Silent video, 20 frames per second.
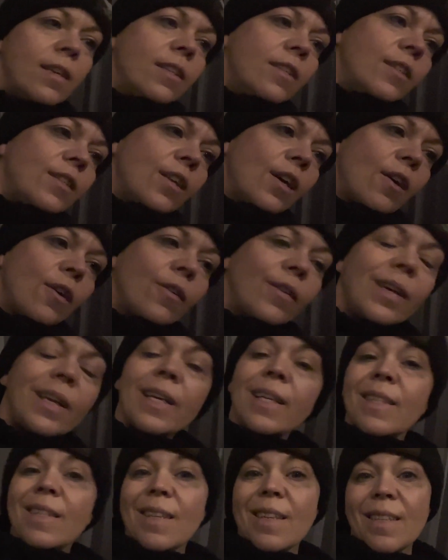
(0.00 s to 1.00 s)
So
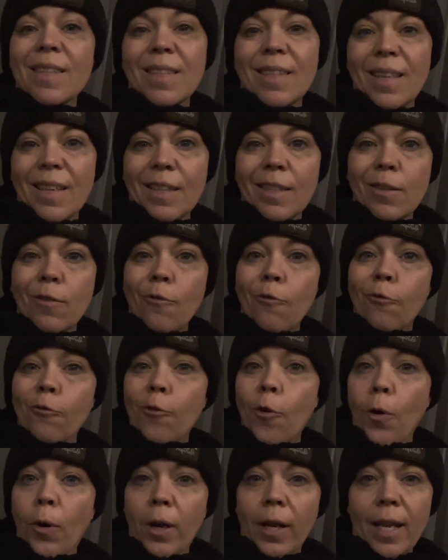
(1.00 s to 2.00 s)
it's
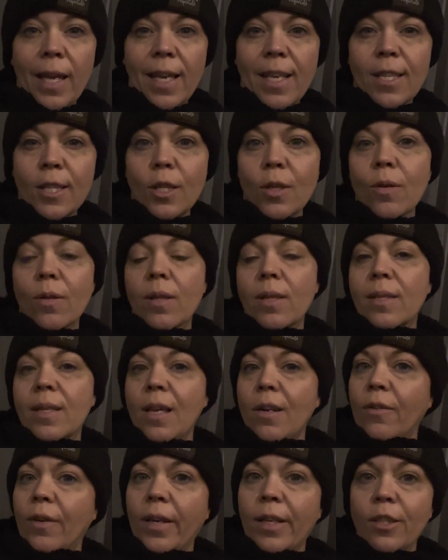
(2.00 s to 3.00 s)
6:40, so the
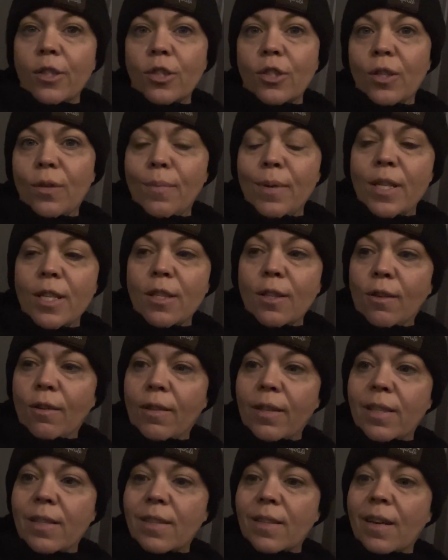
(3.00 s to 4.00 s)
sunrise should be
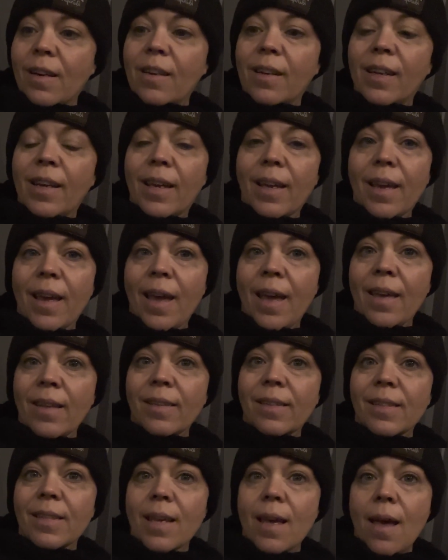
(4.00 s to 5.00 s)
slowly starting,
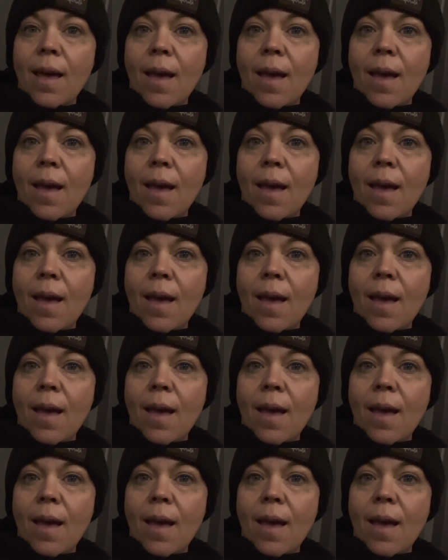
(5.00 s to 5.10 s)
and